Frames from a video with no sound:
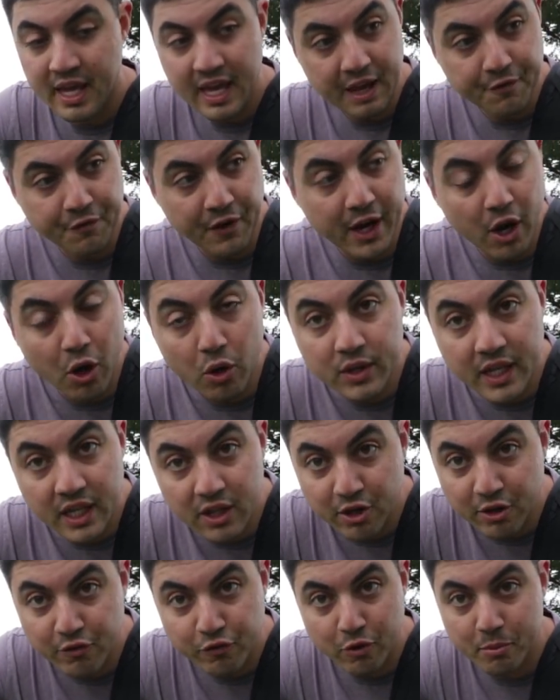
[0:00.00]
If I only
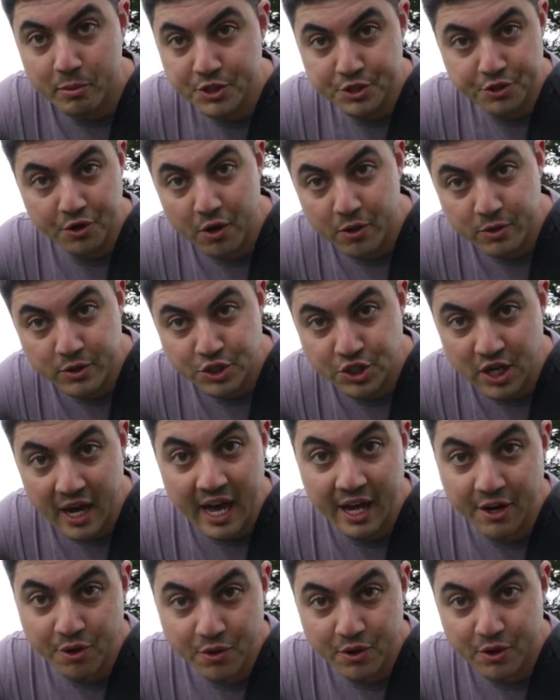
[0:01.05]
look from a drone
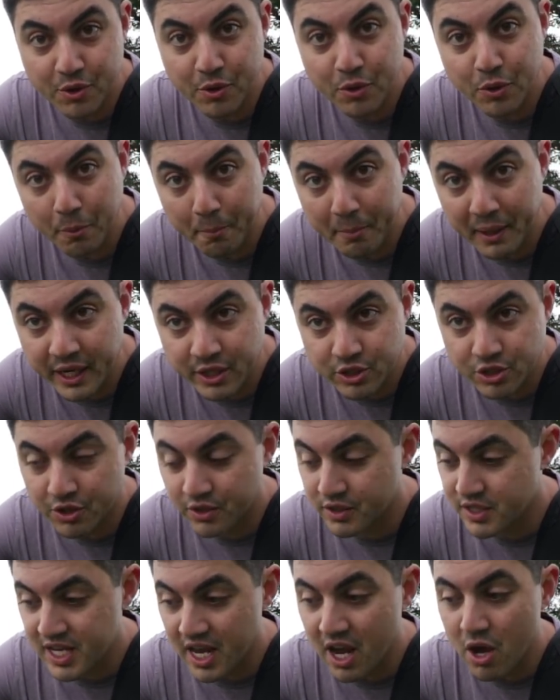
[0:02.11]
shot or a Google picture
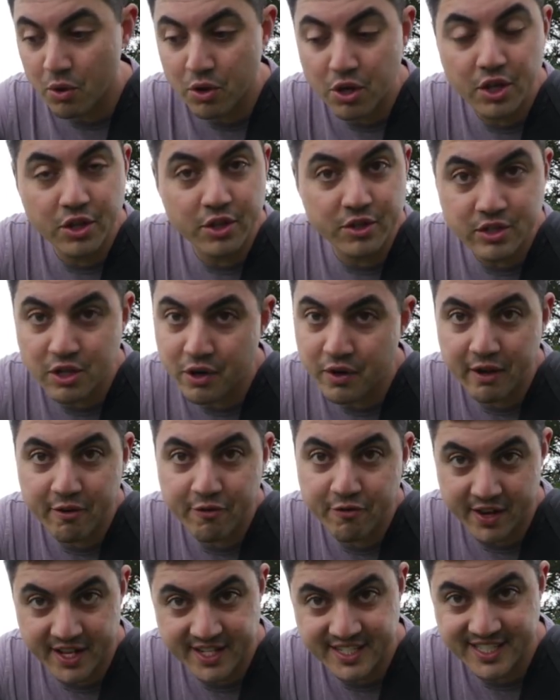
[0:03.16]
and say, oh good, there's already a
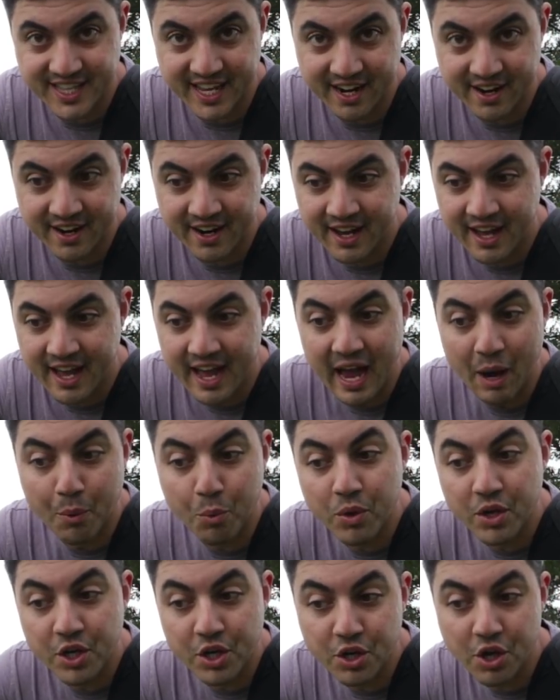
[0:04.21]
fence there, I
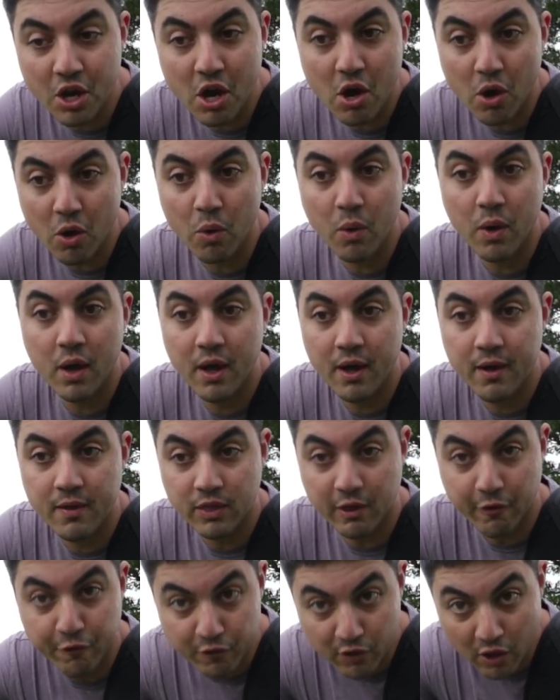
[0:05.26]
wouldn't know
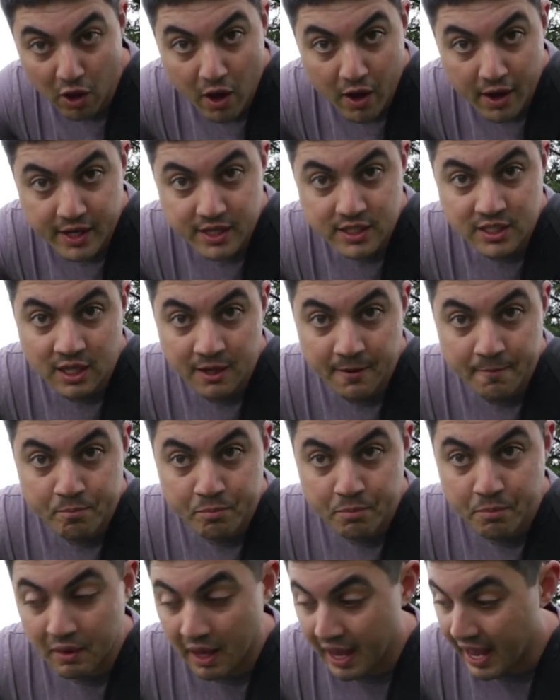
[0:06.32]
the flaws
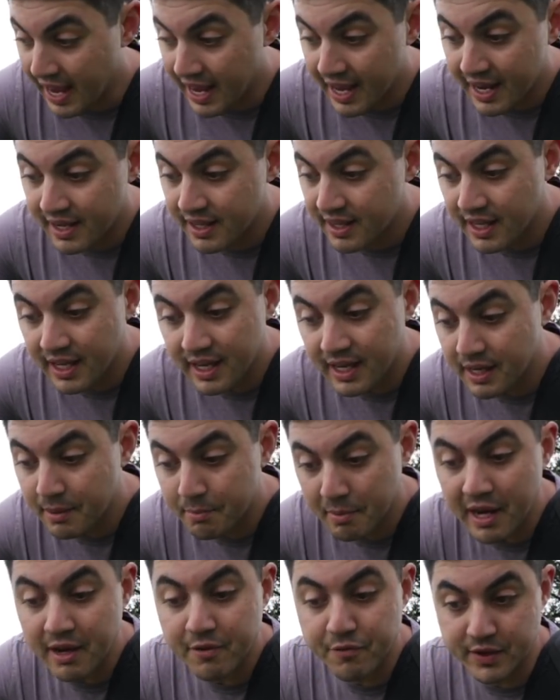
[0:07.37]
and the
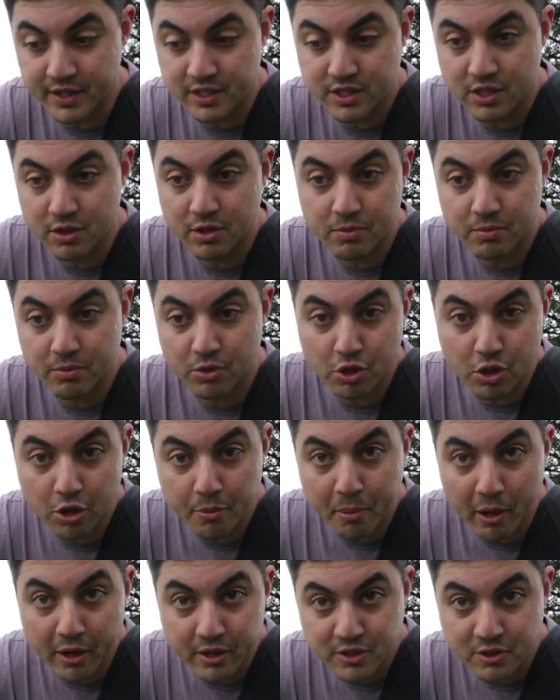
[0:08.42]
benefits, the, the
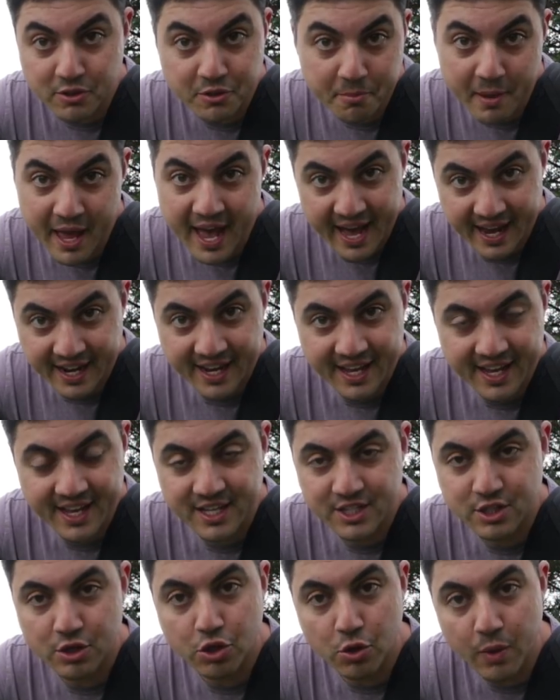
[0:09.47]
good parts or the bad.
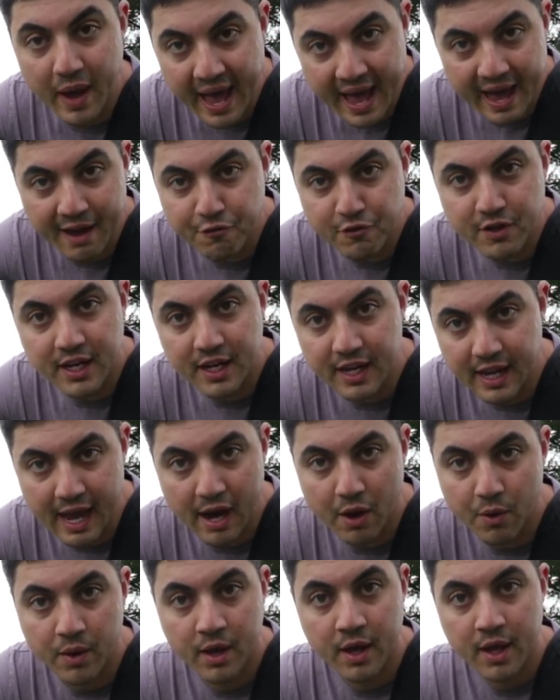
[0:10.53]
So you have to get
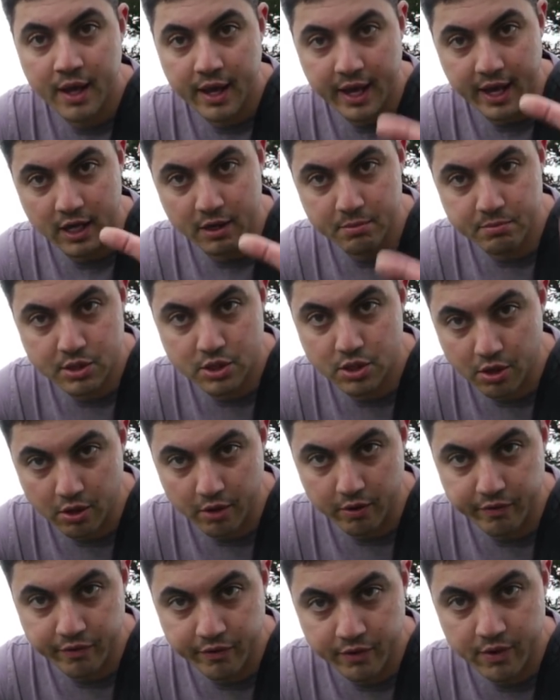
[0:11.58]
out and
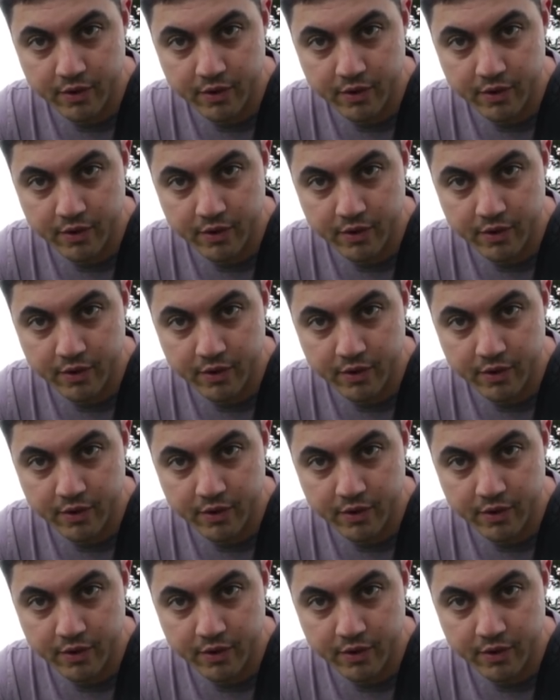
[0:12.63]
observe.